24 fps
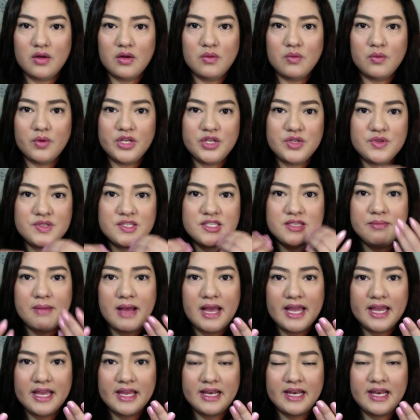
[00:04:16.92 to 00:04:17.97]
when you
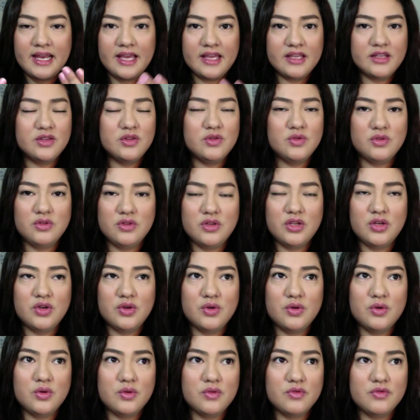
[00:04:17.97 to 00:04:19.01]
smile and,
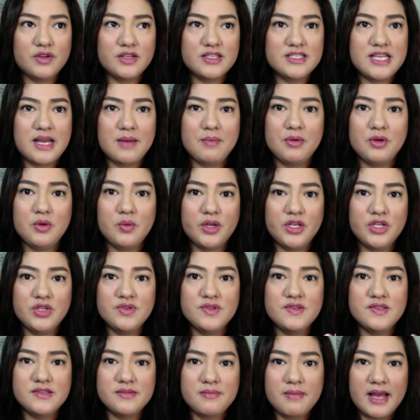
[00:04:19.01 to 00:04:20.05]
for example, when
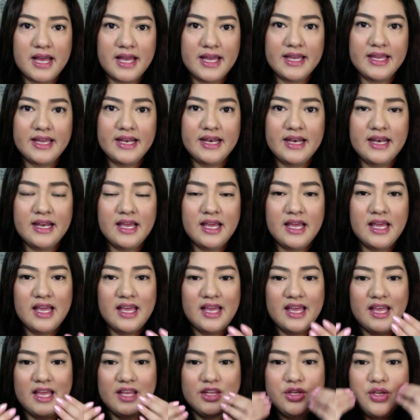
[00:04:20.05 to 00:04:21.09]
you smile
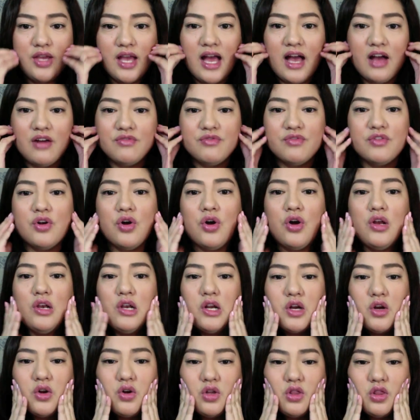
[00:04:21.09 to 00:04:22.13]
and you have
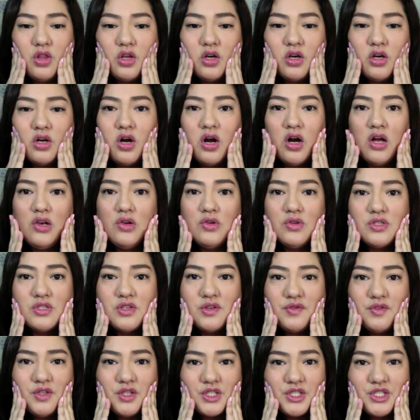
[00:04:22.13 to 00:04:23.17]
color on the hollows
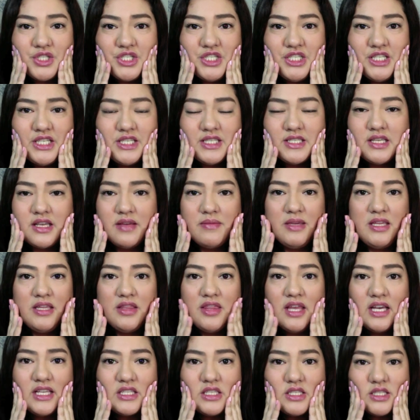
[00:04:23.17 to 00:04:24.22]
of your cheeks, I mean,
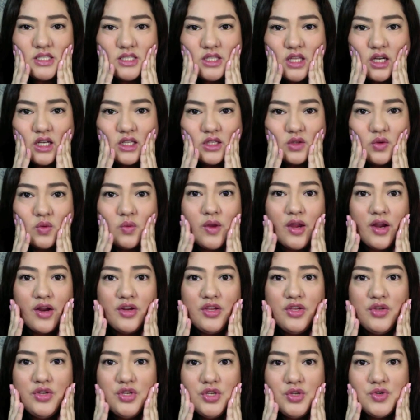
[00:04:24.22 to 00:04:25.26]
that's not where
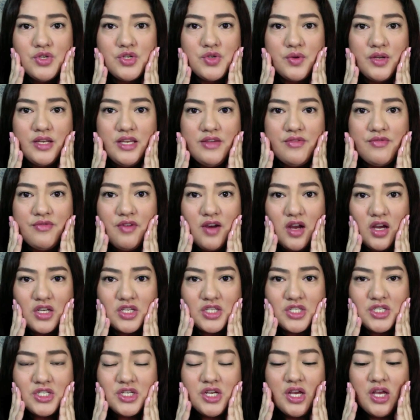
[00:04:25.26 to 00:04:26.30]
you usually
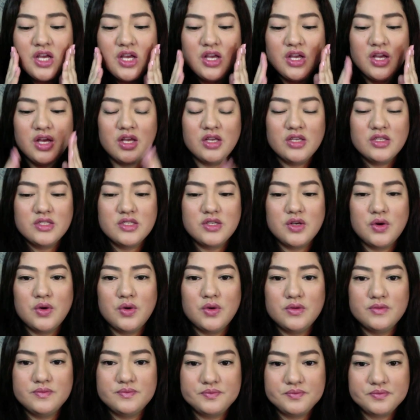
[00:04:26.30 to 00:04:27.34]
flush.
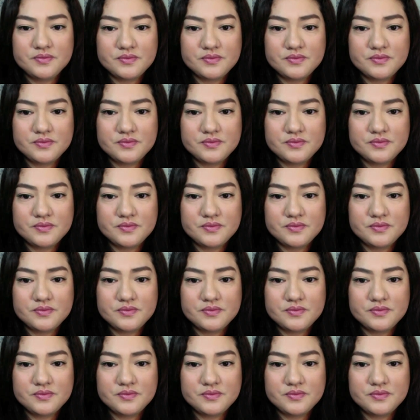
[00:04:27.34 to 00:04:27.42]
So